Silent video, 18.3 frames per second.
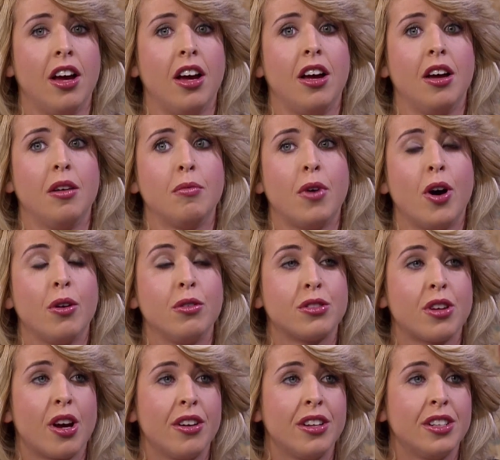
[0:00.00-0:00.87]
Um, I
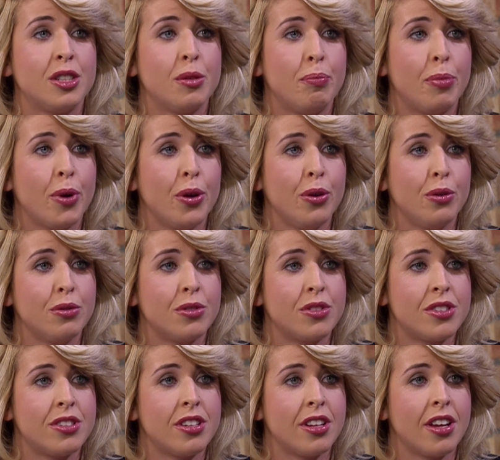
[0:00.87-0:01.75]
was going into
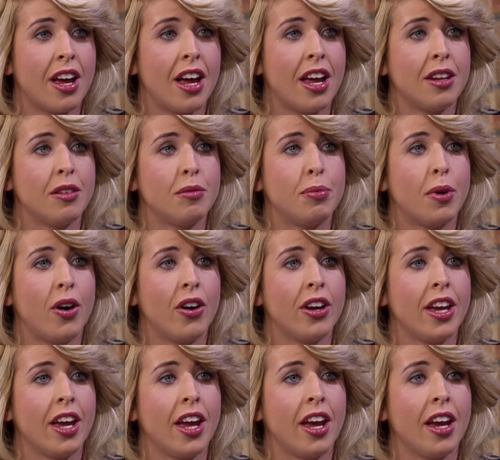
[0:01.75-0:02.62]
Boots and
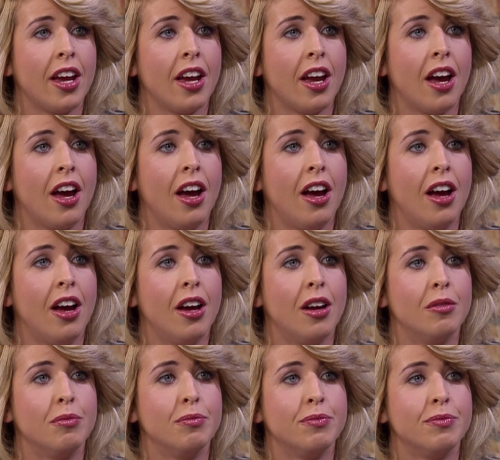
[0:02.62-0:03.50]
buying
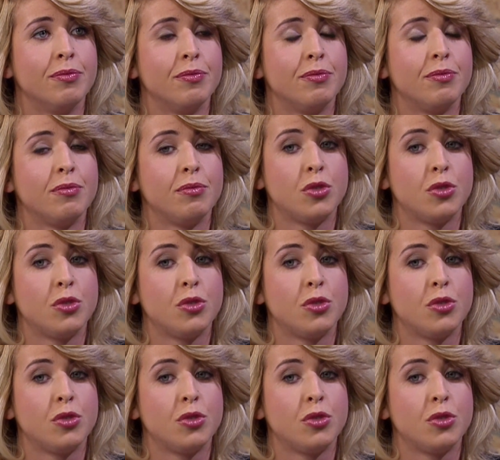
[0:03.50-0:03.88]
um,